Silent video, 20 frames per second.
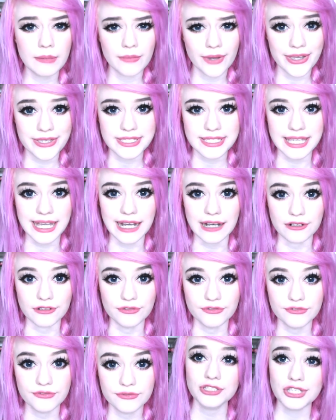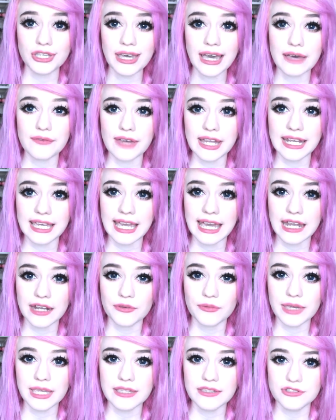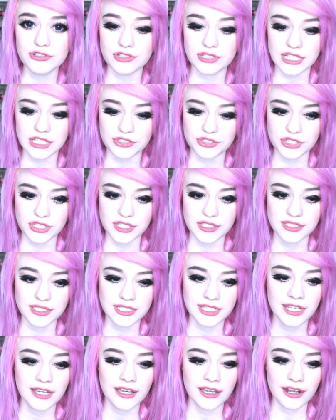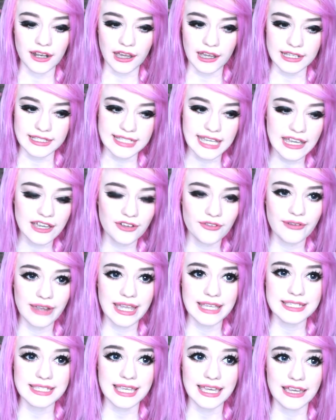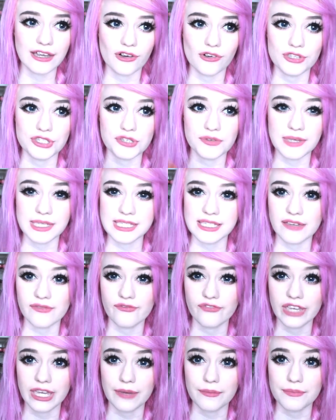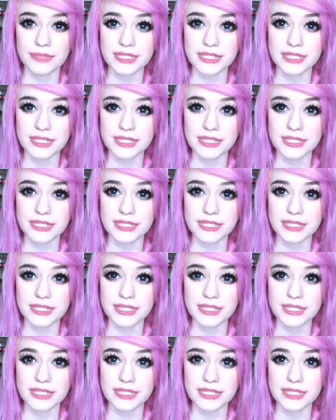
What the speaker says: myself. Do you have any Halloween traditions, like decorating or doing something in